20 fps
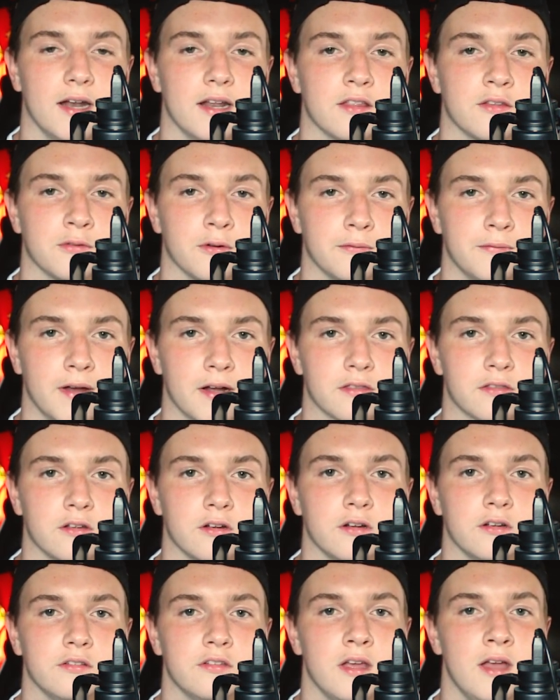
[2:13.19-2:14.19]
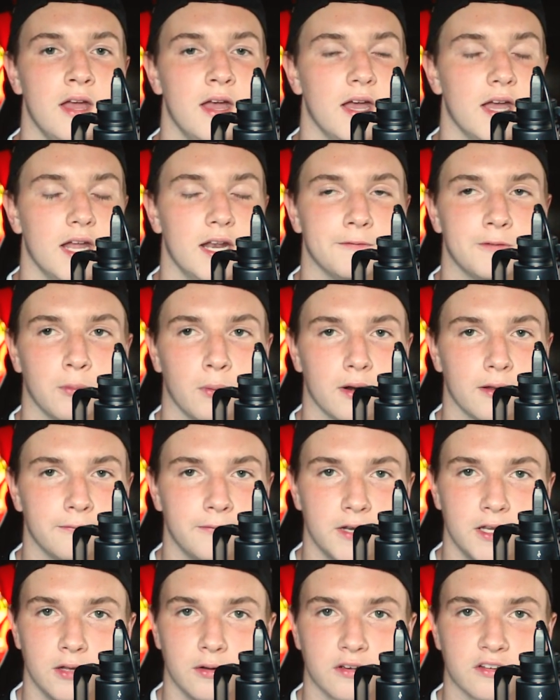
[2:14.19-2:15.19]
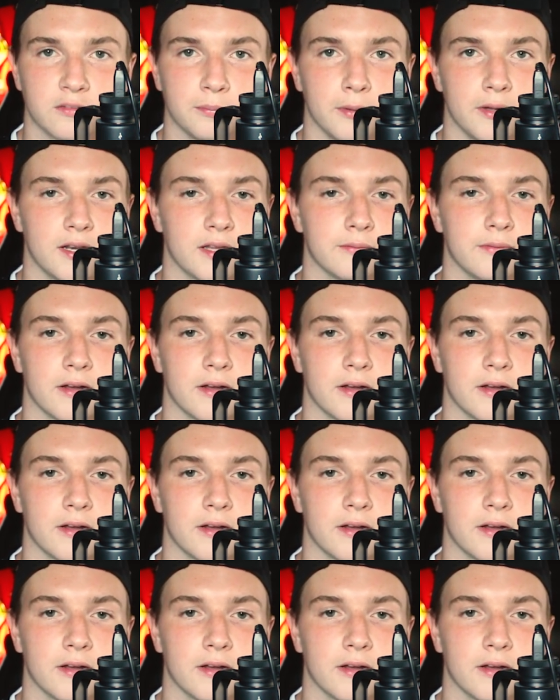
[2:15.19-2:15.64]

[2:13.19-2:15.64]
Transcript: It's for vectors, and if you want a video explaining